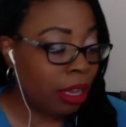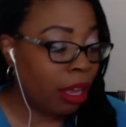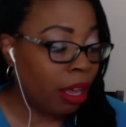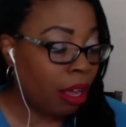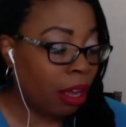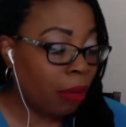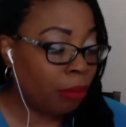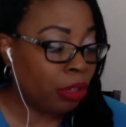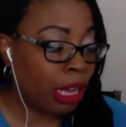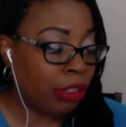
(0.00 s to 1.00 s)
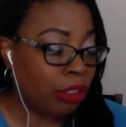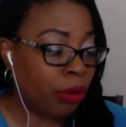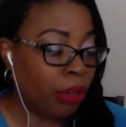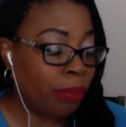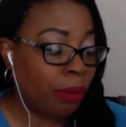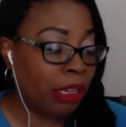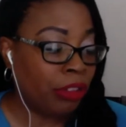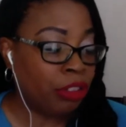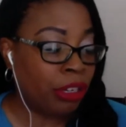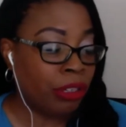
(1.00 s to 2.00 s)
Um, she has 30
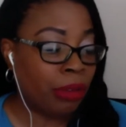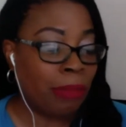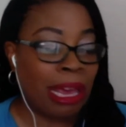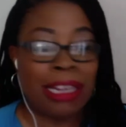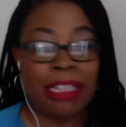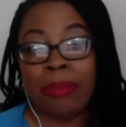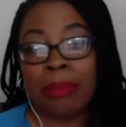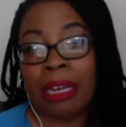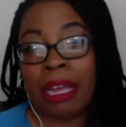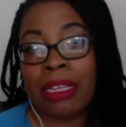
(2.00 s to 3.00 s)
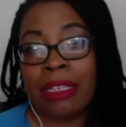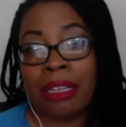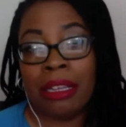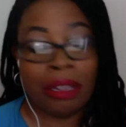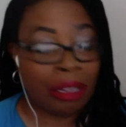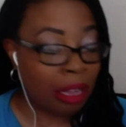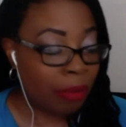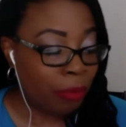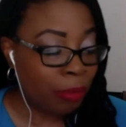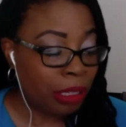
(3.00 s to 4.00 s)
plus years in management as a
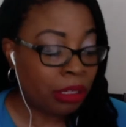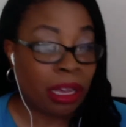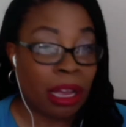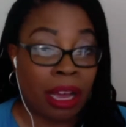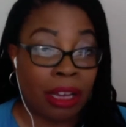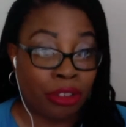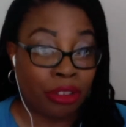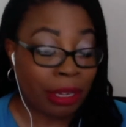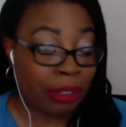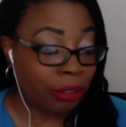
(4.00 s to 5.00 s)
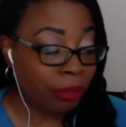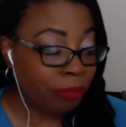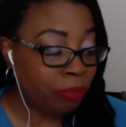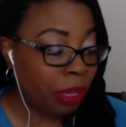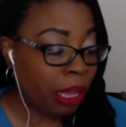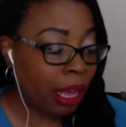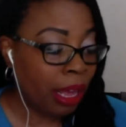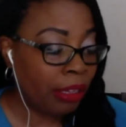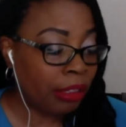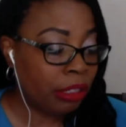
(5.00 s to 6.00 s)
government contractor,
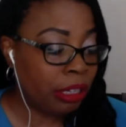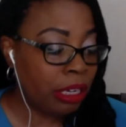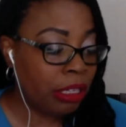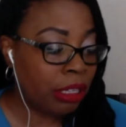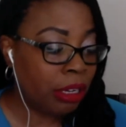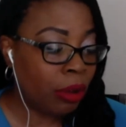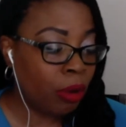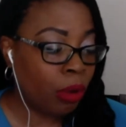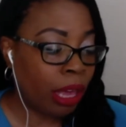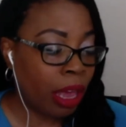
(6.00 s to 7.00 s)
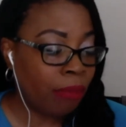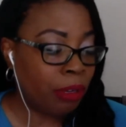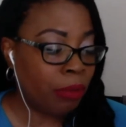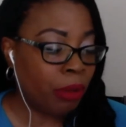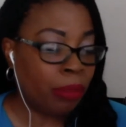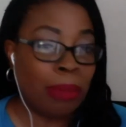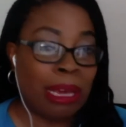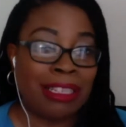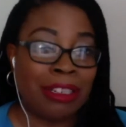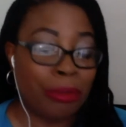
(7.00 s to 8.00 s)
and she is the local captain with
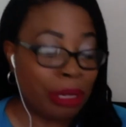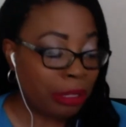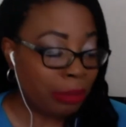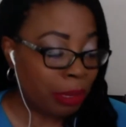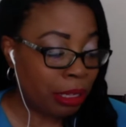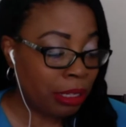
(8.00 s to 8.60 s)
Best Christmas